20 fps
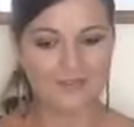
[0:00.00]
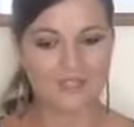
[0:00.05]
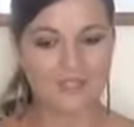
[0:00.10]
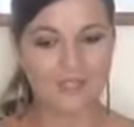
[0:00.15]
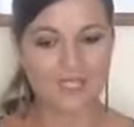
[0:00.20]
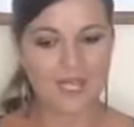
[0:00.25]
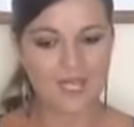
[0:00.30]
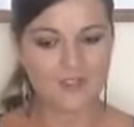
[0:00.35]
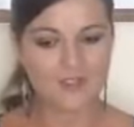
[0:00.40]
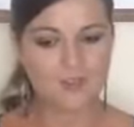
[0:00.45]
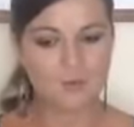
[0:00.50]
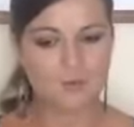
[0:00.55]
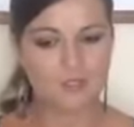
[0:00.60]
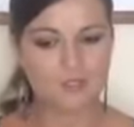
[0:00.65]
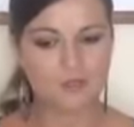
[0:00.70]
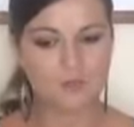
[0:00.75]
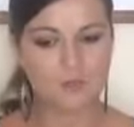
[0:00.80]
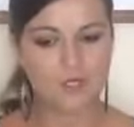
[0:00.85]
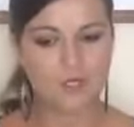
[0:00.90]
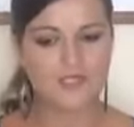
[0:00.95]
The last
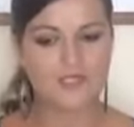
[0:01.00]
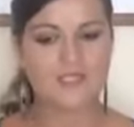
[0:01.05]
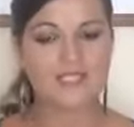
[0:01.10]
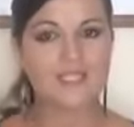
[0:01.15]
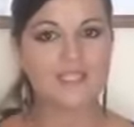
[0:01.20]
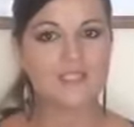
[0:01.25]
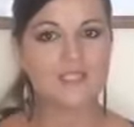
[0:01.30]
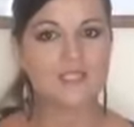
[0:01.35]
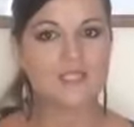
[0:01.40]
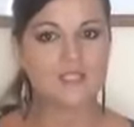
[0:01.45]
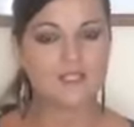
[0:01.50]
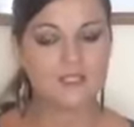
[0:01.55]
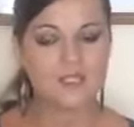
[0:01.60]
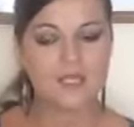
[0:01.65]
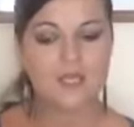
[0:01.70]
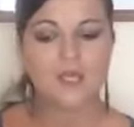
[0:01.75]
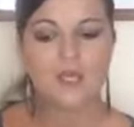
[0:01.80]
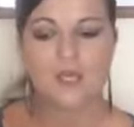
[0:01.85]
one was listen